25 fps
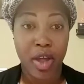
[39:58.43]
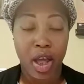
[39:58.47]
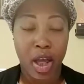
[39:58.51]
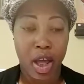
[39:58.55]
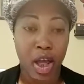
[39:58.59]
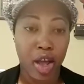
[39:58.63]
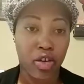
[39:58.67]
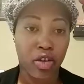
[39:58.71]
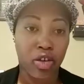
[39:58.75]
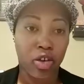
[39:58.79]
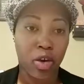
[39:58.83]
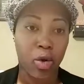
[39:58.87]

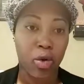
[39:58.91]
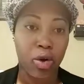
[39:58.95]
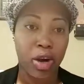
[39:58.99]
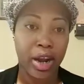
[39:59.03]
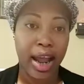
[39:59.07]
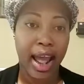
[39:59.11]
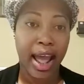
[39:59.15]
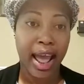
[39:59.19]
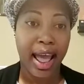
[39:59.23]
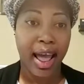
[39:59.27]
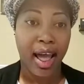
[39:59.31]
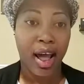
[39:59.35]
And so
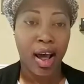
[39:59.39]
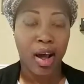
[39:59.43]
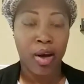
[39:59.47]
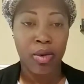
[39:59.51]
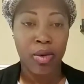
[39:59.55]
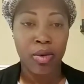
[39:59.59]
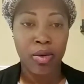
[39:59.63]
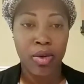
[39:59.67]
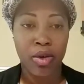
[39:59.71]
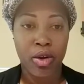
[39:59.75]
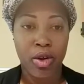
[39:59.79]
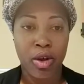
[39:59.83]

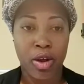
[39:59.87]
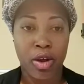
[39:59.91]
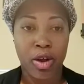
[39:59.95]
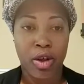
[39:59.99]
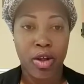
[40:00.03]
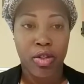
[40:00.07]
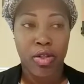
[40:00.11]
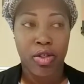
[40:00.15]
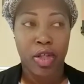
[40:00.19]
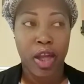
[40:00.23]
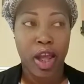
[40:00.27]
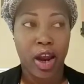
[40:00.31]
now
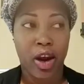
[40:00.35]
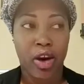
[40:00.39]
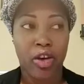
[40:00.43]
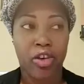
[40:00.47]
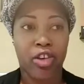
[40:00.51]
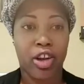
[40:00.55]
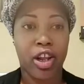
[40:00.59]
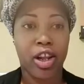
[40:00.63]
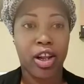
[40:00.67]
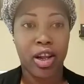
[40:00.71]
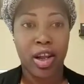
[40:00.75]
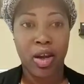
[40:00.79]
they are
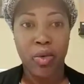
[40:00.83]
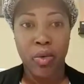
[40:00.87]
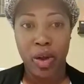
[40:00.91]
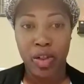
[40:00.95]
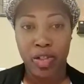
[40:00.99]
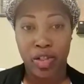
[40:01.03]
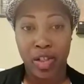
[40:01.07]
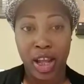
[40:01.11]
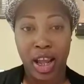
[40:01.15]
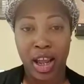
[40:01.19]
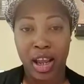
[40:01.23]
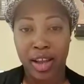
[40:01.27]
dealing
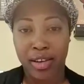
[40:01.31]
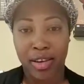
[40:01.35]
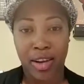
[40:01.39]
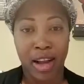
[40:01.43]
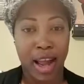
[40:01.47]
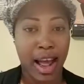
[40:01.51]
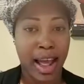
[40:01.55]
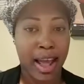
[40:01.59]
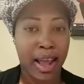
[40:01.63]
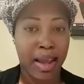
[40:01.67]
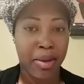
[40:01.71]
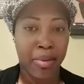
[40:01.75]
with things
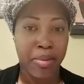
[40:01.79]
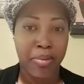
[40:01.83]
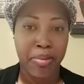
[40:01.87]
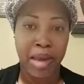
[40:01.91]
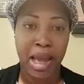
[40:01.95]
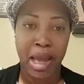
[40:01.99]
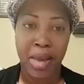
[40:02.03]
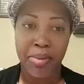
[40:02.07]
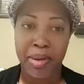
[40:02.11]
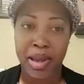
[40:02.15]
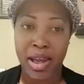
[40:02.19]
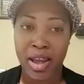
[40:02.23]
like
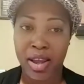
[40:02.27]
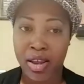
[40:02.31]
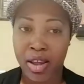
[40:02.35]
maybe